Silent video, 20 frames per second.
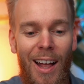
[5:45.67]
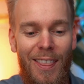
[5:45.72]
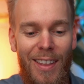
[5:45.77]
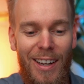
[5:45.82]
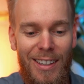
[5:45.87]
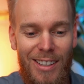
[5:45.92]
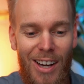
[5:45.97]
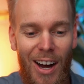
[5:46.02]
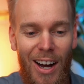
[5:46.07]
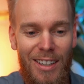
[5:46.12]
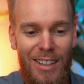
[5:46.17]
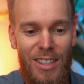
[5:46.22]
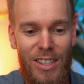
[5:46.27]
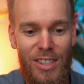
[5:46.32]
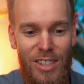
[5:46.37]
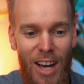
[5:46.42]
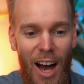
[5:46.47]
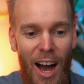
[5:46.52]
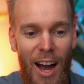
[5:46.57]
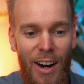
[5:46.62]
that God
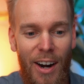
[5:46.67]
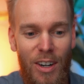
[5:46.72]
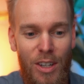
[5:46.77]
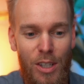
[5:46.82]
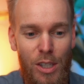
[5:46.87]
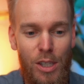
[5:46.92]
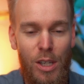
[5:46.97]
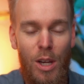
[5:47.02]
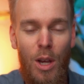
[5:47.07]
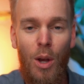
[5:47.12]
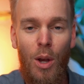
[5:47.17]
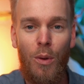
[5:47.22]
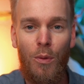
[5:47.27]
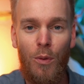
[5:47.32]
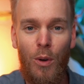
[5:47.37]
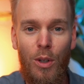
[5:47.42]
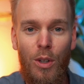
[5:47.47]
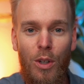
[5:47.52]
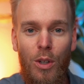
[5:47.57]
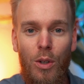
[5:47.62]
desires
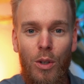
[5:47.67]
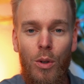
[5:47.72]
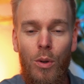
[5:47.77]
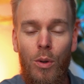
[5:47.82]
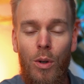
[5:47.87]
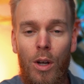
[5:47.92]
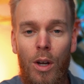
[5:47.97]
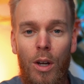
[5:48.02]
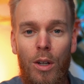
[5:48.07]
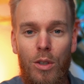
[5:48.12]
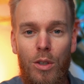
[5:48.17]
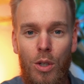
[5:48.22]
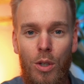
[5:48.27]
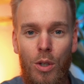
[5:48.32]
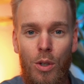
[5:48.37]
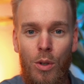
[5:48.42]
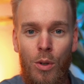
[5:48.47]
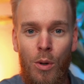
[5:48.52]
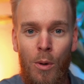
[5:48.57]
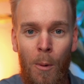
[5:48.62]
for you
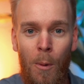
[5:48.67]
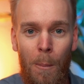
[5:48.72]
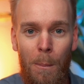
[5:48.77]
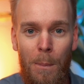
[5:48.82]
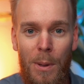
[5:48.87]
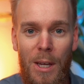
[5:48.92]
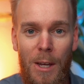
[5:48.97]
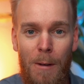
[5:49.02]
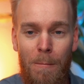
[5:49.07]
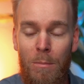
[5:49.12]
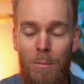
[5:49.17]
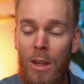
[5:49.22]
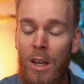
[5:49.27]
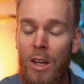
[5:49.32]
to be.